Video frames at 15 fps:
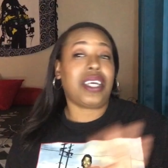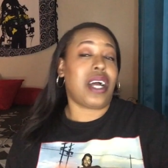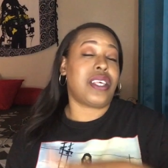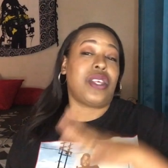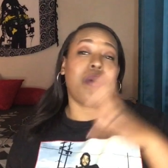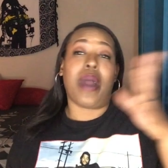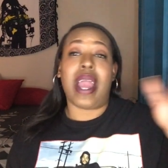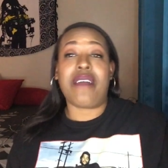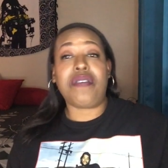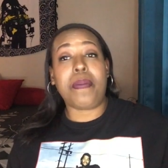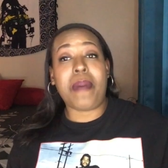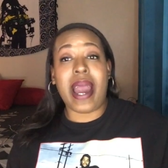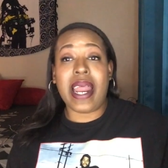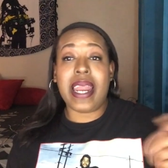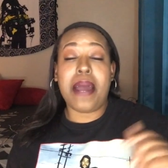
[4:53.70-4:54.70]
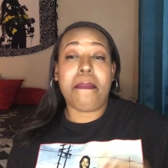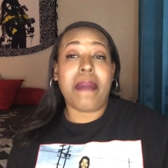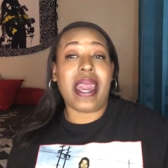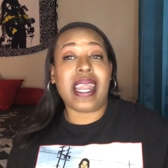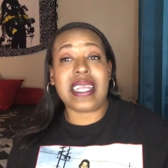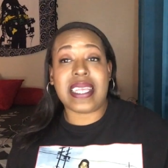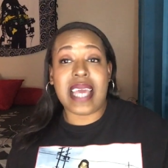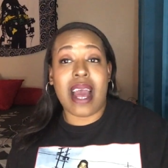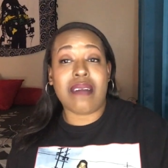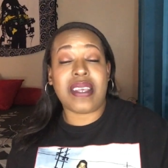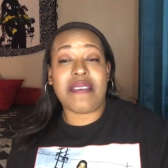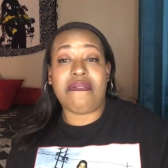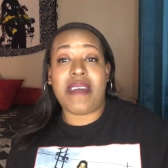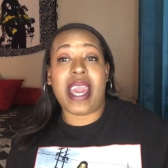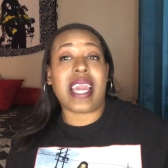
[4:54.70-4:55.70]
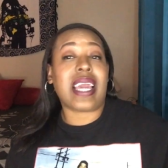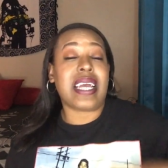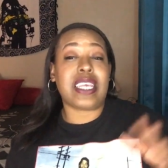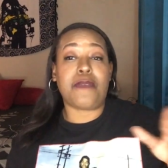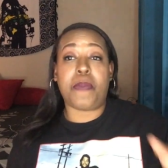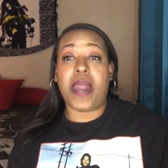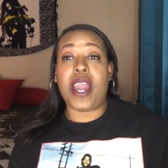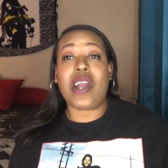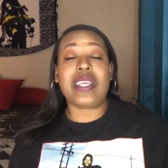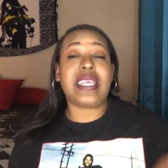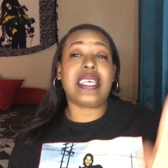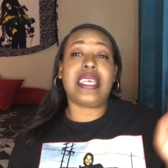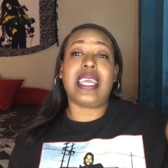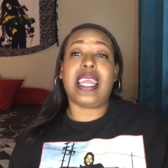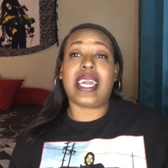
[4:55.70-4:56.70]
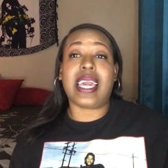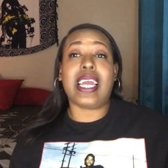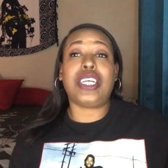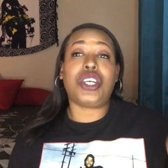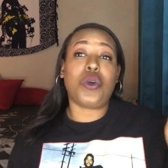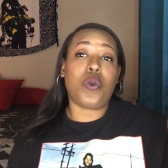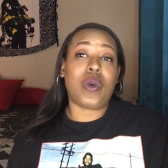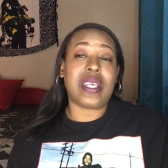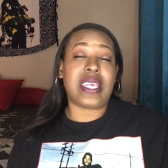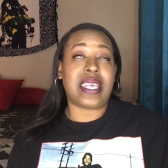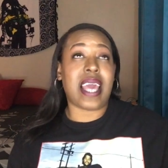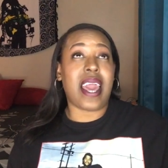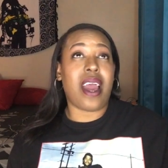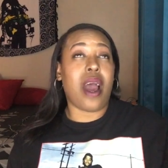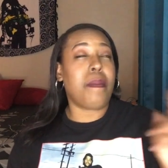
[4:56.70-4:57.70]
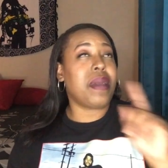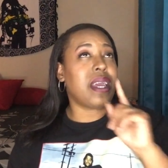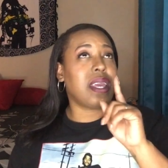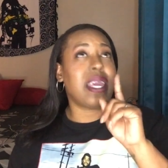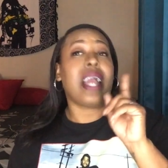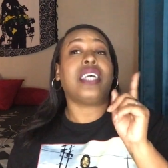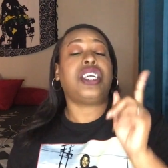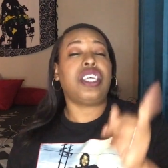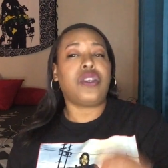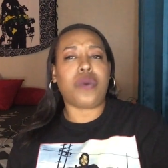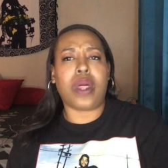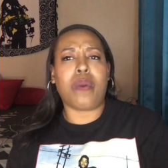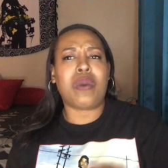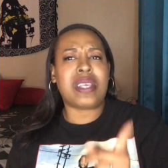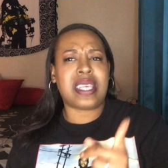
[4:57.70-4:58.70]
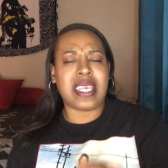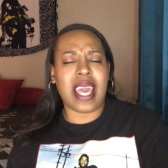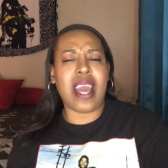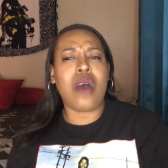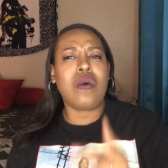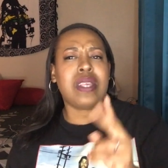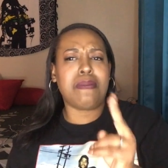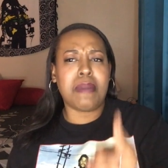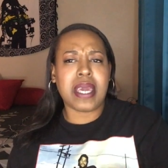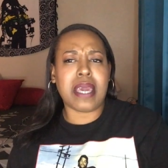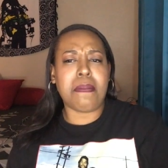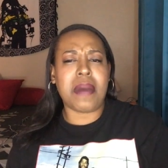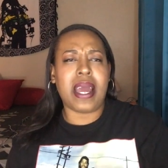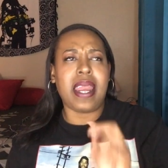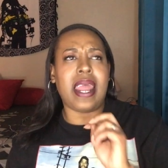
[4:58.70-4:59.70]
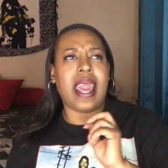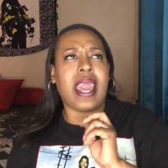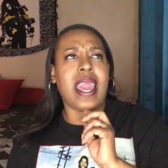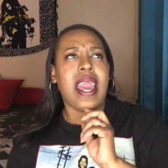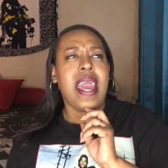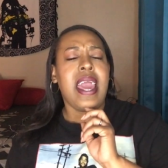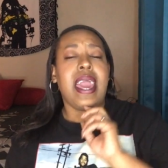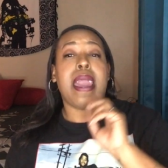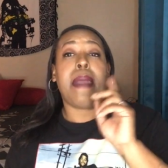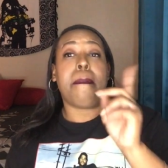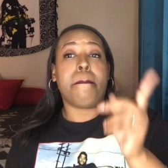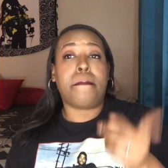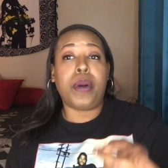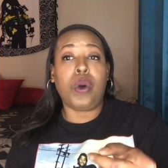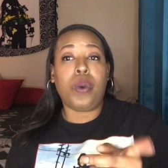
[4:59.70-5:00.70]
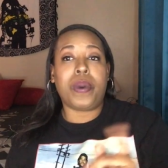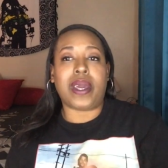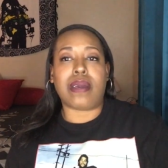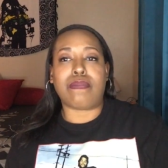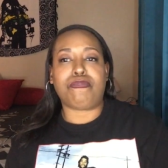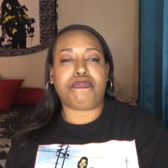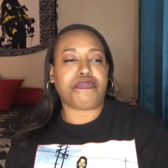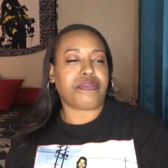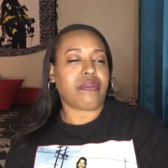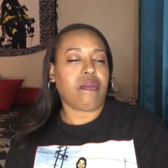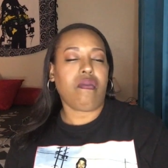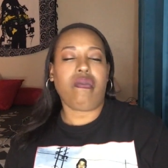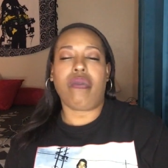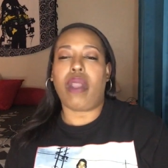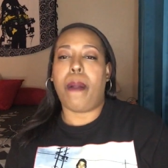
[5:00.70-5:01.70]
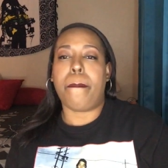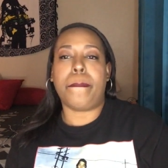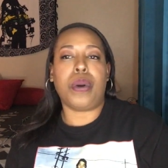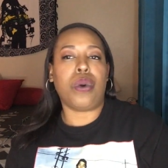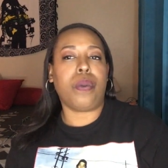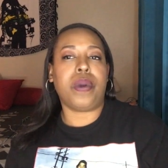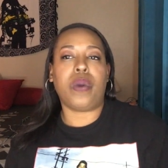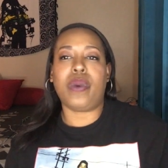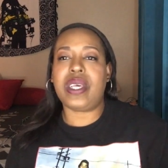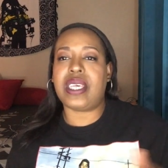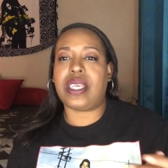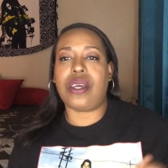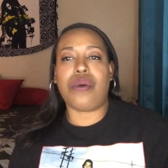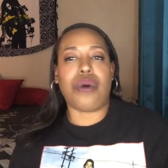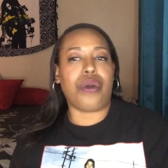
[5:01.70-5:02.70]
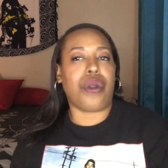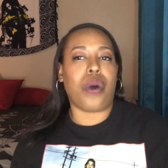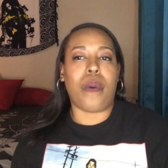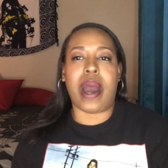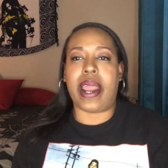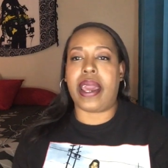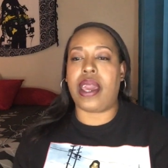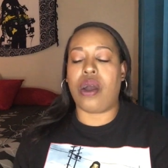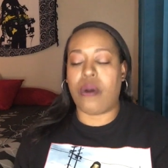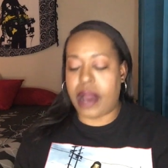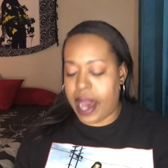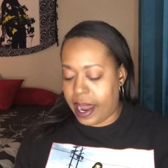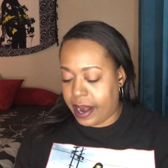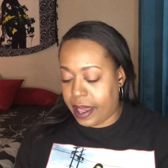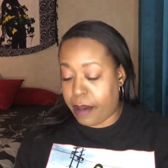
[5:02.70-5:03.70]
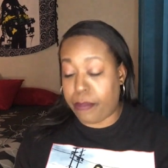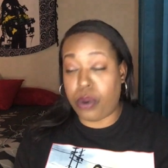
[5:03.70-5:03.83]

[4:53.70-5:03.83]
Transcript: y'all. So everybody done made it down to Vegas. Paris is in the kitchen with Zell. I mean, yeah, she's with Zell's Micky Munday and Booby. Booby. We still don't know why the hell goddamn